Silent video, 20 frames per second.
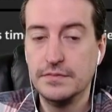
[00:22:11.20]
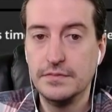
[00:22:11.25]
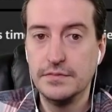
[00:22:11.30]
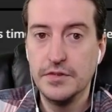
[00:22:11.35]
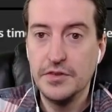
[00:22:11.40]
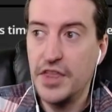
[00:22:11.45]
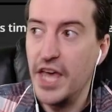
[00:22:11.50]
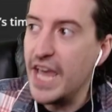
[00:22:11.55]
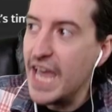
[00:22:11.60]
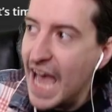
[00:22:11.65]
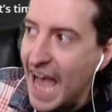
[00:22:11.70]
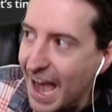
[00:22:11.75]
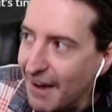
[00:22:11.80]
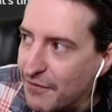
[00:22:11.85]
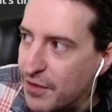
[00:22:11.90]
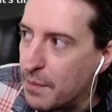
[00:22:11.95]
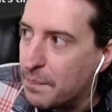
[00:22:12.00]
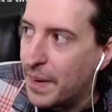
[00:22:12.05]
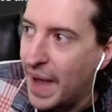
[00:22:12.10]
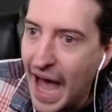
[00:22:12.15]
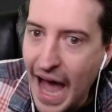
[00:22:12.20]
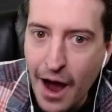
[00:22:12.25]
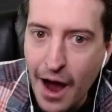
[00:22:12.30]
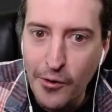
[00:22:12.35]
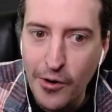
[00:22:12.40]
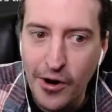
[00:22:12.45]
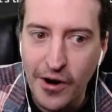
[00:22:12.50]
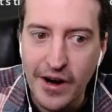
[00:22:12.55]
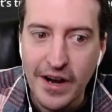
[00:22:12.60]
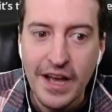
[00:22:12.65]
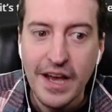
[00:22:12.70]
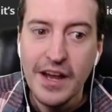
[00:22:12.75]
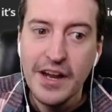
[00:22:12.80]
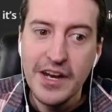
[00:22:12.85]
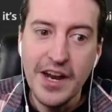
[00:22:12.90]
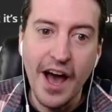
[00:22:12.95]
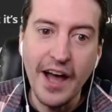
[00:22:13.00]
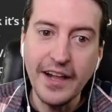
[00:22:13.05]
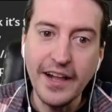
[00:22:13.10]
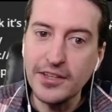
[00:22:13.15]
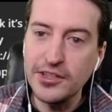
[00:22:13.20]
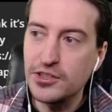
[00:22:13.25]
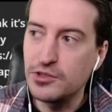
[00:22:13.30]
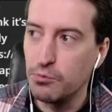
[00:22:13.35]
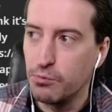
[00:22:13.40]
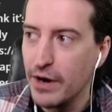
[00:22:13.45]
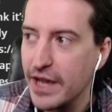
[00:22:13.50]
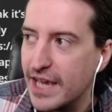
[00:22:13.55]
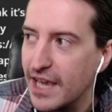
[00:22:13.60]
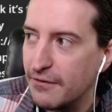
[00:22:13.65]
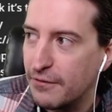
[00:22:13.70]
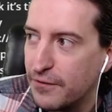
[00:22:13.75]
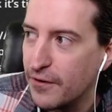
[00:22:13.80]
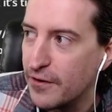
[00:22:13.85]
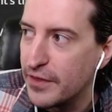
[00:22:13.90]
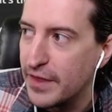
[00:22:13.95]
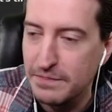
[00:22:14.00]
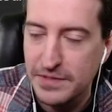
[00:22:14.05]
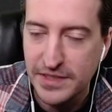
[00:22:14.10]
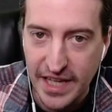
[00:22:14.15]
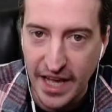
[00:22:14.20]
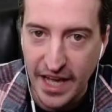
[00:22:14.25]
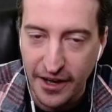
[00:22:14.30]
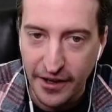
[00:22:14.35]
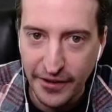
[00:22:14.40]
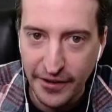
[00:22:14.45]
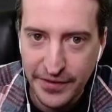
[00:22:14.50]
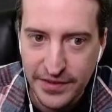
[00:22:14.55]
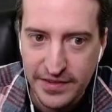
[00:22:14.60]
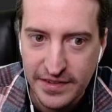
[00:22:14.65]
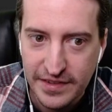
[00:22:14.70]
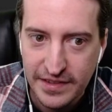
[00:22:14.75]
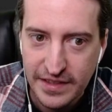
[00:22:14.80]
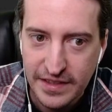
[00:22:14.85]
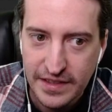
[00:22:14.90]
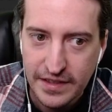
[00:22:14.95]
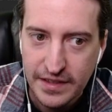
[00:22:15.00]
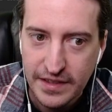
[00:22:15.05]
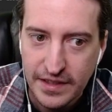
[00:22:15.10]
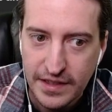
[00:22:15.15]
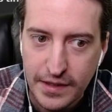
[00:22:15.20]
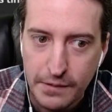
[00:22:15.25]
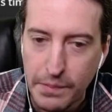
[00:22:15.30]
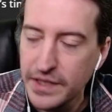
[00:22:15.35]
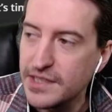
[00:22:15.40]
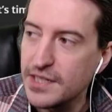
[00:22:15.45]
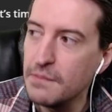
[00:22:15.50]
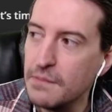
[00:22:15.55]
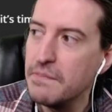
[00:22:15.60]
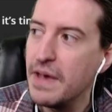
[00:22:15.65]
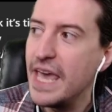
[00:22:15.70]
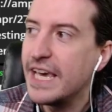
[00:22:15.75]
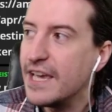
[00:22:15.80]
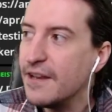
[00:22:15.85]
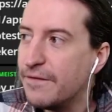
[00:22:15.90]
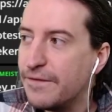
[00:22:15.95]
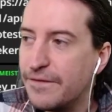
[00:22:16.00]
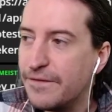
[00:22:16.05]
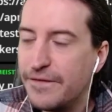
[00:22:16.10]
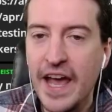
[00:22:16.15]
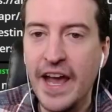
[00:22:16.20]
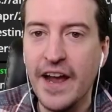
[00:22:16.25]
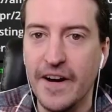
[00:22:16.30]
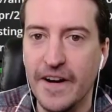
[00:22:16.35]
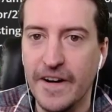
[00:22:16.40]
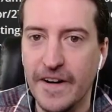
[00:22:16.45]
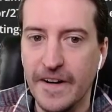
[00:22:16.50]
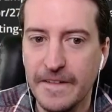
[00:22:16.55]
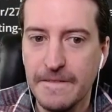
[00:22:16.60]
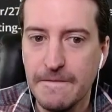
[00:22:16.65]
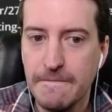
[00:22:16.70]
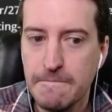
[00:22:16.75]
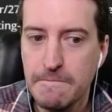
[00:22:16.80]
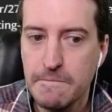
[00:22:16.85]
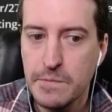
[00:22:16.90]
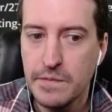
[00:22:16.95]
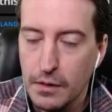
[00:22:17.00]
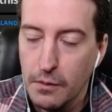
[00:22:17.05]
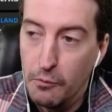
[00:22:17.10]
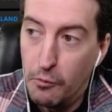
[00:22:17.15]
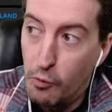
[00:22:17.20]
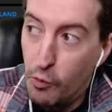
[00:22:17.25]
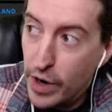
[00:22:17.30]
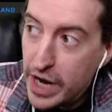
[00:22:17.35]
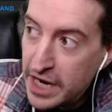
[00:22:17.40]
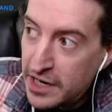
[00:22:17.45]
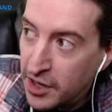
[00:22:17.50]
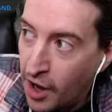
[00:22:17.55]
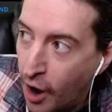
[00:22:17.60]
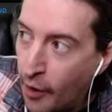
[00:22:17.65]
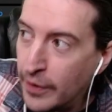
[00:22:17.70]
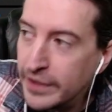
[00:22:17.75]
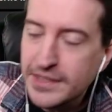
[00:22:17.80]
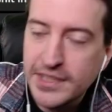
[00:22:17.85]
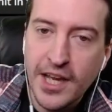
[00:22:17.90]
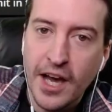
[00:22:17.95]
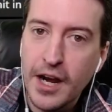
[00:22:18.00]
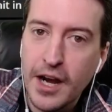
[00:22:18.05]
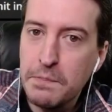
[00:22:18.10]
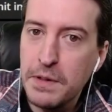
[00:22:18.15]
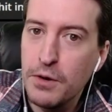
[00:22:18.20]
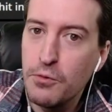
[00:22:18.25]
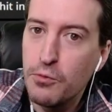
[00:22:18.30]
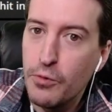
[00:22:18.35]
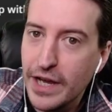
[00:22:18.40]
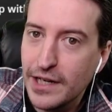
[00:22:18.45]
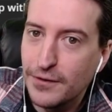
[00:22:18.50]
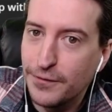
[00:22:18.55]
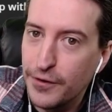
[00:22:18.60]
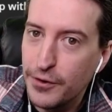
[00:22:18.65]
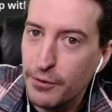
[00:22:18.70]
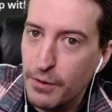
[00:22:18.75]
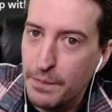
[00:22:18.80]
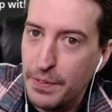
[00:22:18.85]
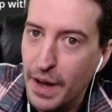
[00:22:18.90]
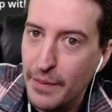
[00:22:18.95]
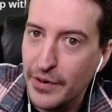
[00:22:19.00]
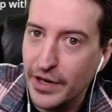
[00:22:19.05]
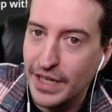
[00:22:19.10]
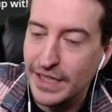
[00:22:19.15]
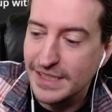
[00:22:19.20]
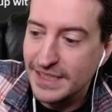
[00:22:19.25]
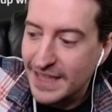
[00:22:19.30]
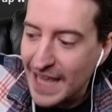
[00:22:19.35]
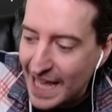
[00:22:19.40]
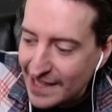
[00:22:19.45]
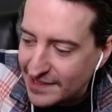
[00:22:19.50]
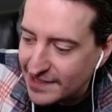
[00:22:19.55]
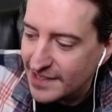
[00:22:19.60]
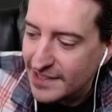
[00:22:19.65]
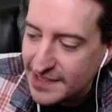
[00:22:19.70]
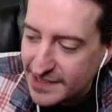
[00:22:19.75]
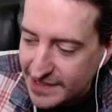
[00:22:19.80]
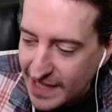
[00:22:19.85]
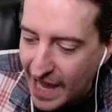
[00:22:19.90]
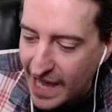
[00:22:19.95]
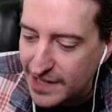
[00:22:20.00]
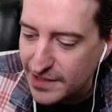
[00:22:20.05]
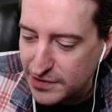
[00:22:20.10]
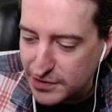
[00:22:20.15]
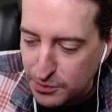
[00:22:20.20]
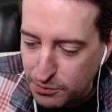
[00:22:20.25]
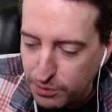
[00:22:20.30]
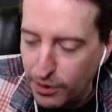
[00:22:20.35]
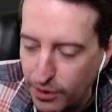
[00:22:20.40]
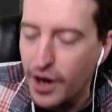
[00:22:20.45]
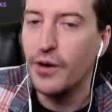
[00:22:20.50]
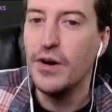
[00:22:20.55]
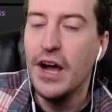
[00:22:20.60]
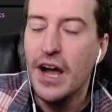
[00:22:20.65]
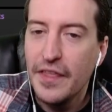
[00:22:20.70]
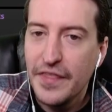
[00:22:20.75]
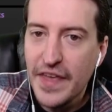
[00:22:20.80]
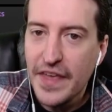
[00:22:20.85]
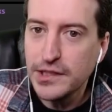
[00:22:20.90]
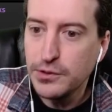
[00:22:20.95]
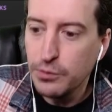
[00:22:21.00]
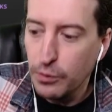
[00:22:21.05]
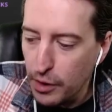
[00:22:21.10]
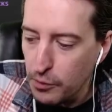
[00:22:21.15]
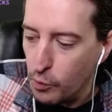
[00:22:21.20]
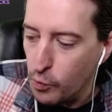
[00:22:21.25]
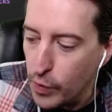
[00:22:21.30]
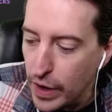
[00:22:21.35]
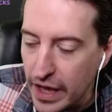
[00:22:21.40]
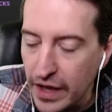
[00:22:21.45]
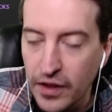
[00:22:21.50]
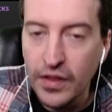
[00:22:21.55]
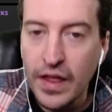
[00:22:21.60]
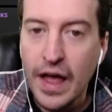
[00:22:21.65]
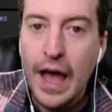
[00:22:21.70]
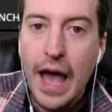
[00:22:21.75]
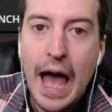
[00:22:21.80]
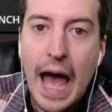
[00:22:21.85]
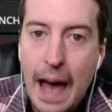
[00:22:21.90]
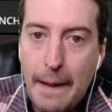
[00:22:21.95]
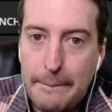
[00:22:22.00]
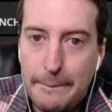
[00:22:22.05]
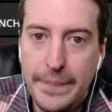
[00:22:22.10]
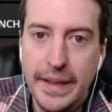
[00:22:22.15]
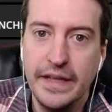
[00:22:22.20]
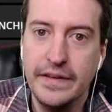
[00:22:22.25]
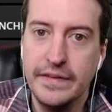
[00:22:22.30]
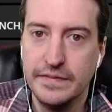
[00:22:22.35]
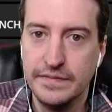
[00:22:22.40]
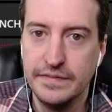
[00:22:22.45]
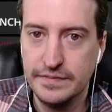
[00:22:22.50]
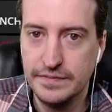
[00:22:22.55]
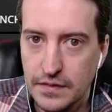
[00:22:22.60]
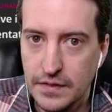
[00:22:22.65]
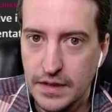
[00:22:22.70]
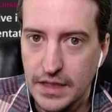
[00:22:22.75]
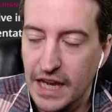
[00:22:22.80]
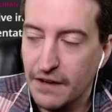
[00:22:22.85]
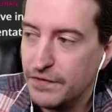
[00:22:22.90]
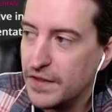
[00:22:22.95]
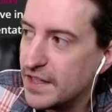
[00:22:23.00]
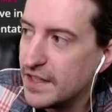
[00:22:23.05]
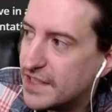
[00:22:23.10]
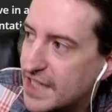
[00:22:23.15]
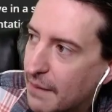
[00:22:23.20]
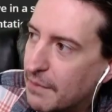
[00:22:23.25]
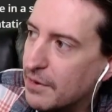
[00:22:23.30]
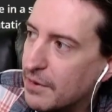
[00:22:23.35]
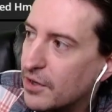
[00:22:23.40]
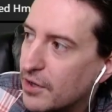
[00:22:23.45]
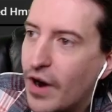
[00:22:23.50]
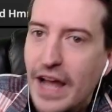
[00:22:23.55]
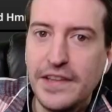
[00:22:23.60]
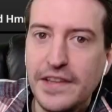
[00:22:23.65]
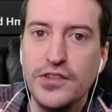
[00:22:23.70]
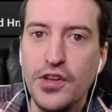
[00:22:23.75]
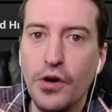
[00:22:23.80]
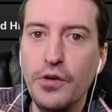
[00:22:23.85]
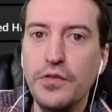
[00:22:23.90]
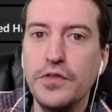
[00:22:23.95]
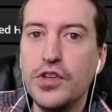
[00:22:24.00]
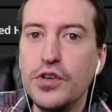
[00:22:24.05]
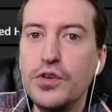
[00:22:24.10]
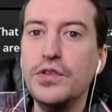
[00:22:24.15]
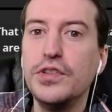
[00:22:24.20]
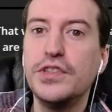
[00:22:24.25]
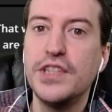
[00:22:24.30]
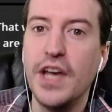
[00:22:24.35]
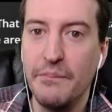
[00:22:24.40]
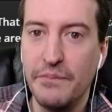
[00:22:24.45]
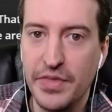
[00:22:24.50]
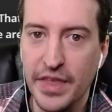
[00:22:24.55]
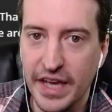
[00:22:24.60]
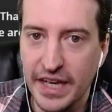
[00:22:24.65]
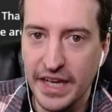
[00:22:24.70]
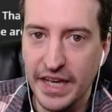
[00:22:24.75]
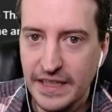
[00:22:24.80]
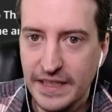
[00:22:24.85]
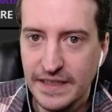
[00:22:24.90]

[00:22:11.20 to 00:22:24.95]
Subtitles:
They have the power not to rig it for themselves, but to make it fair. We know it's going to be rigged for the Republicans. That's the status quo. That's what will happen. If the Democrats don't do something,